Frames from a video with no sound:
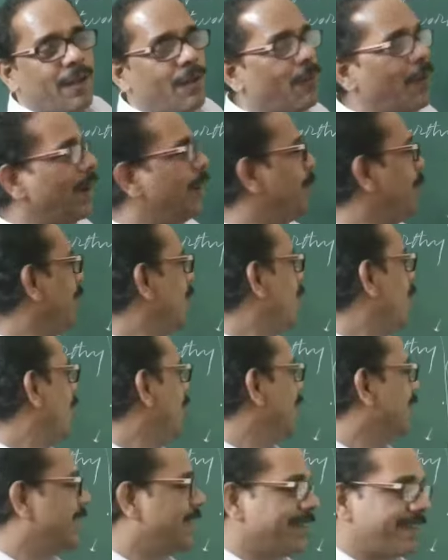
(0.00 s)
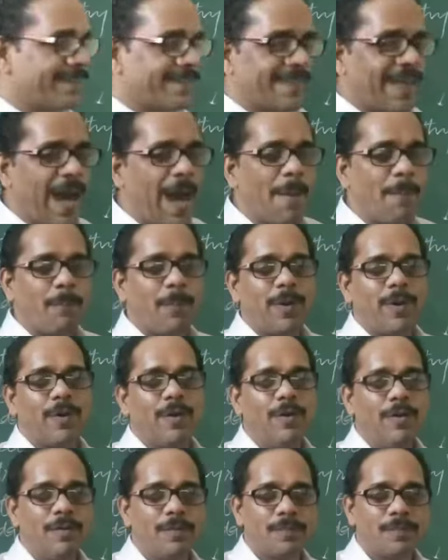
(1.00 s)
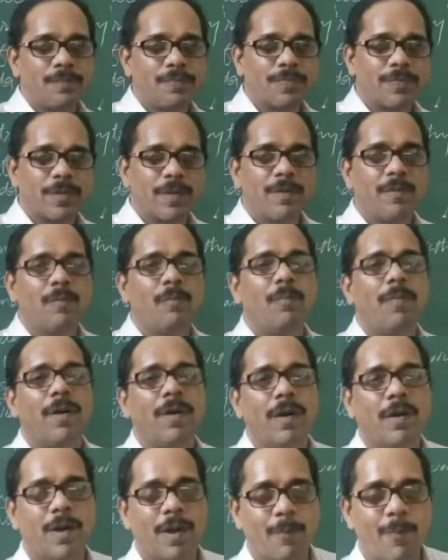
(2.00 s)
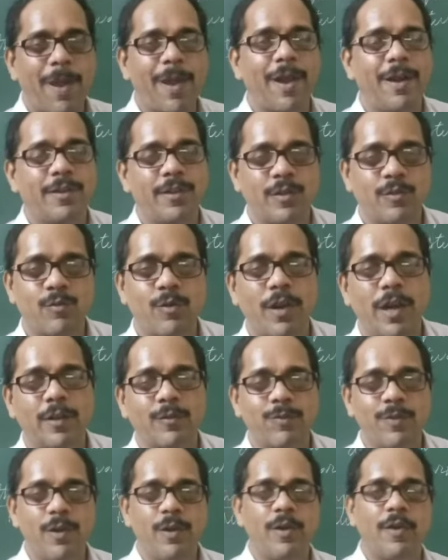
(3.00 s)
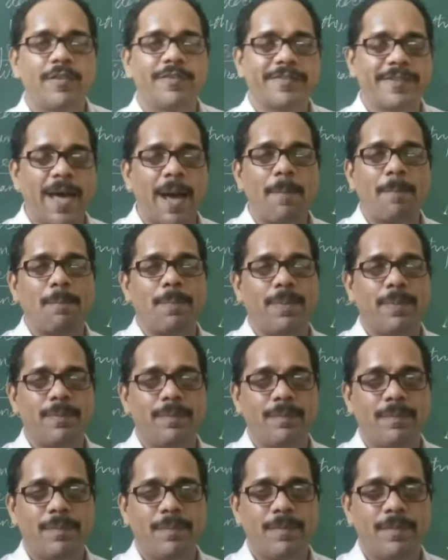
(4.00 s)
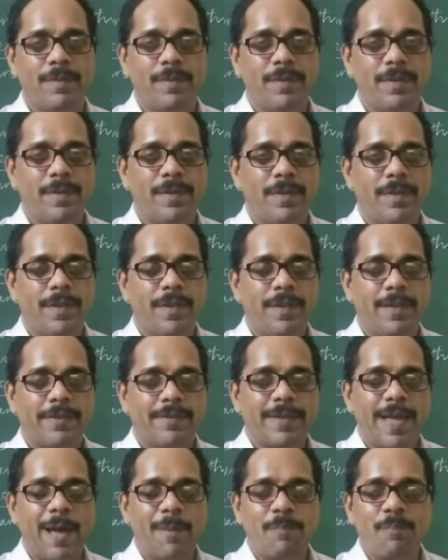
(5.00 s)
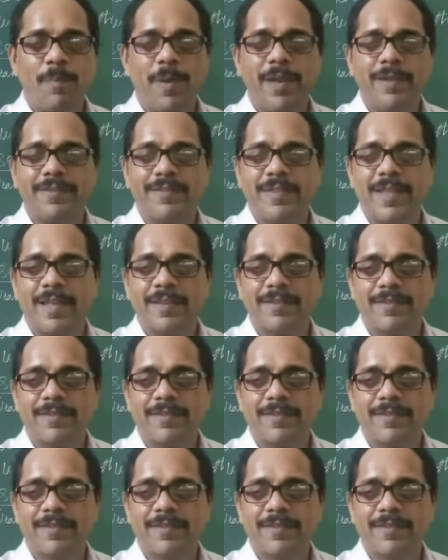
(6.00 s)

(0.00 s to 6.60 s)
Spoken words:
what we call it, sap, no? Biology students will know sap. Sap means the